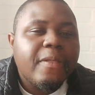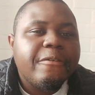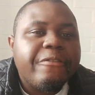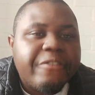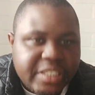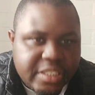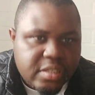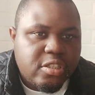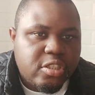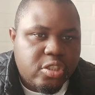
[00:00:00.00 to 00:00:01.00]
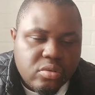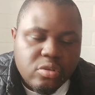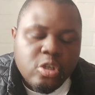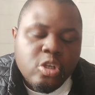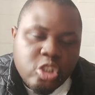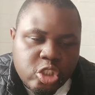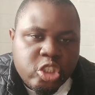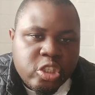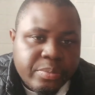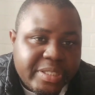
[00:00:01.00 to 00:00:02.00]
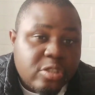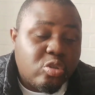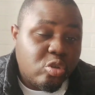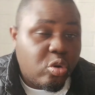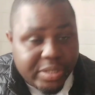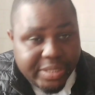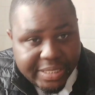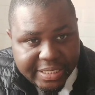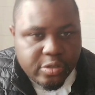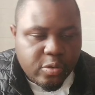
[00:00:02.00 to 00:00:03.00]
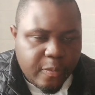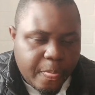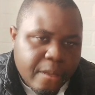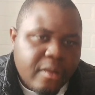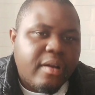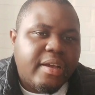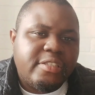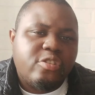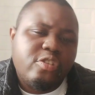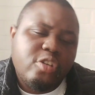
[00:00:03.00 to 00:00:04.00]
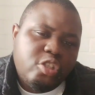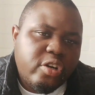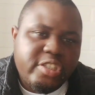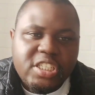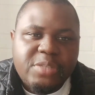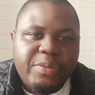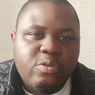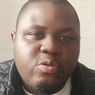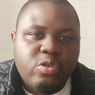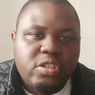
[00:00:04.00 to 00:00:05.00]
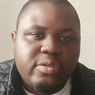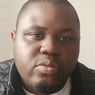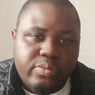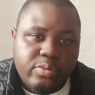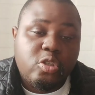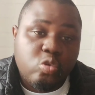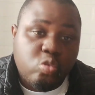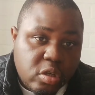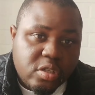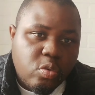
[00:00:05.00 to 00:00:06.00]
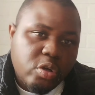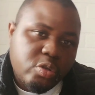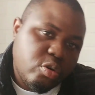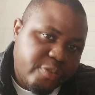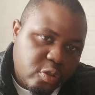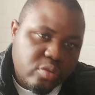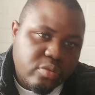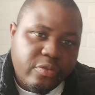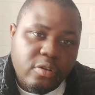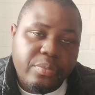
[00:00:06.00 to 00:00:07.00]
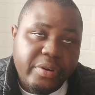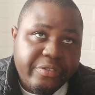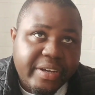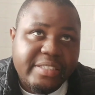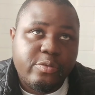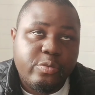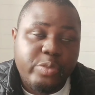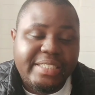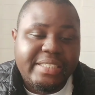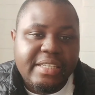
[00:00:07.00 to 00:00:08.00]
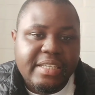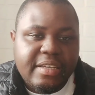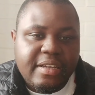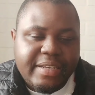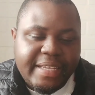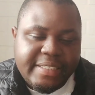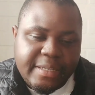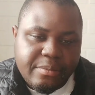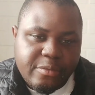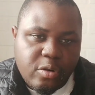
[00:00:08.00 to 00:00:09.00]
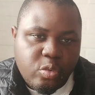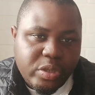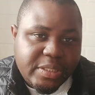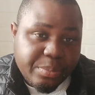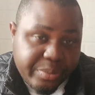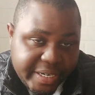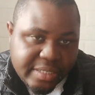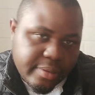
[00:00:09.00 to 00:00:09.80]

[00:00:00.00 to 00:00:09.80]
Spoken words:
fish stew. Just something to go with it. So it's your choice. Just pick what you want or what works for you for your breakfast with that is your wheat bread, and